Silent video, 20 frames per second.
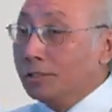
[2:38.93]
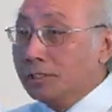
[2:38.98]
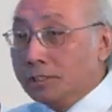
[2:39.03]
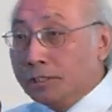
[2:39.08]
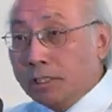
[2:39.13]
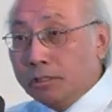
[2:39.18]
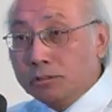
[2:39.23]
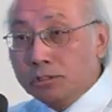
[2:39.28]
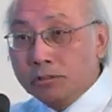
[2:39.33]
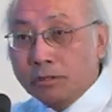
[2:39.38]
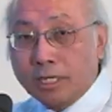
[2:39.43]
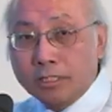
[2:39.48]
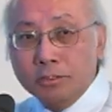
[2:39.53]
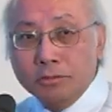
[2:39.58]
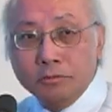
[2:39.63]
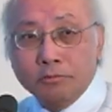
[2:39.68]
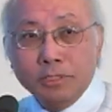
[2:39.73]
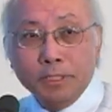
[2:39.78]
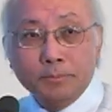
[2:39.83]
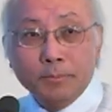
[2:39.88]
cell tries
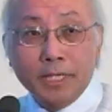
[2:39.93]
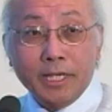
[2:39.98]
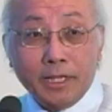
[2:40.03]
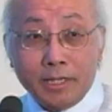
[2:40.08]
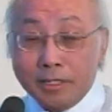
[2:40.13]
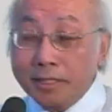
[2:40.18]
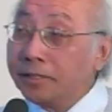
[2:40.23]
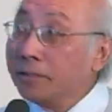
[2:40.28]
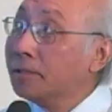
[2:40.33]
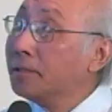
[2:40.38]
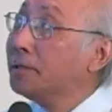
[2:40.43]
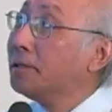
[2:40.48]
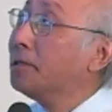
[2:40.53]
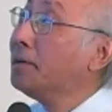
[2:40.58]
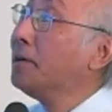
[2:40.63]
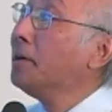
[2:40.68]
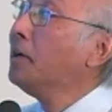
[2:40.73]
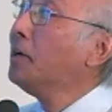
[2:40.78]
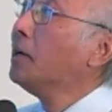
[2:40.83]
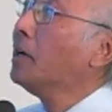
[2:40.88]
to repair,
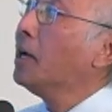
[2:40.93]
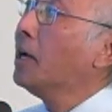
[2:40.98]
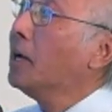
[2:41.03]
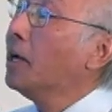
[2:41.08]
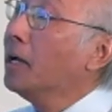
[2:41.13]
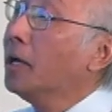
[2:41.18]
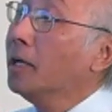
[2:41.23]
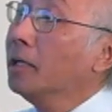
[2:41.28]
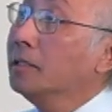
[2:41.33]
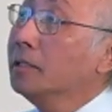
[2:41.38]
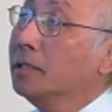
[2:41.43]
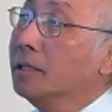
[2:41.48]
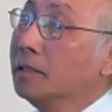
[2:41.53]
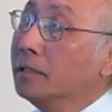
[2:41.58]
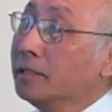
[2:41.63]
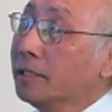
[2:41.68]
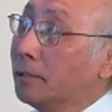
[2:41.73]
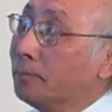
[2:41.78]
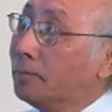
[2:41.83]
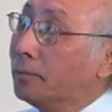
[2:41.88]
and
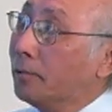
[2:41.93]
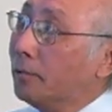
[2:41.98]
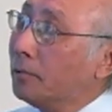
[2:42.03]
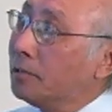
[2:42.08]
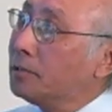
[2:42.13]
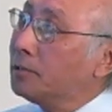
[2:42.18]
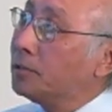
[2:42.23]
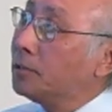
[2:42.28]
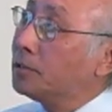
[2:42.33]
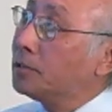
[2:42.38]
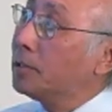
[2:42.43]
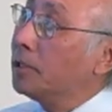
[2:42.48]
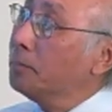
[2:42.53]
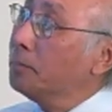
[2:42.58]
in that process,